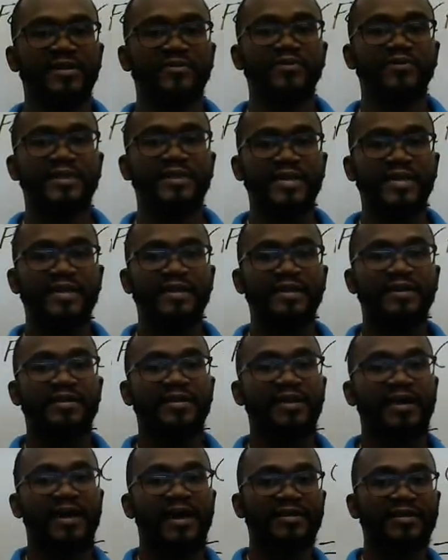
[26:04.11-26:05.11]
within the
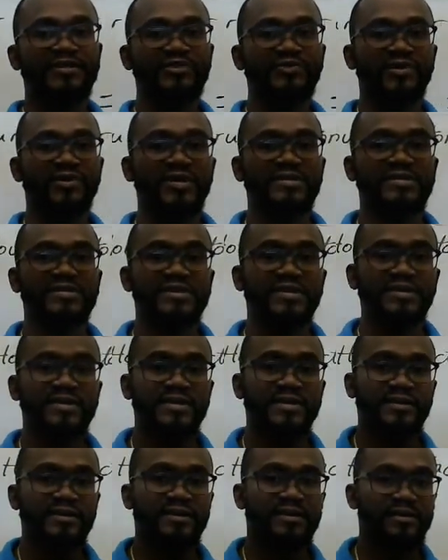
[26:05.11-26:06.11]
actual study
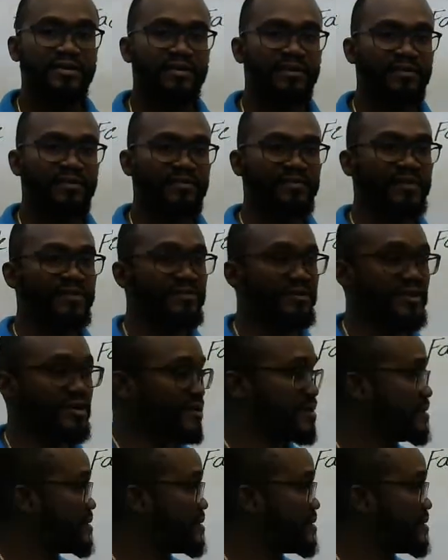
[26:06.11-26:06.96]
period.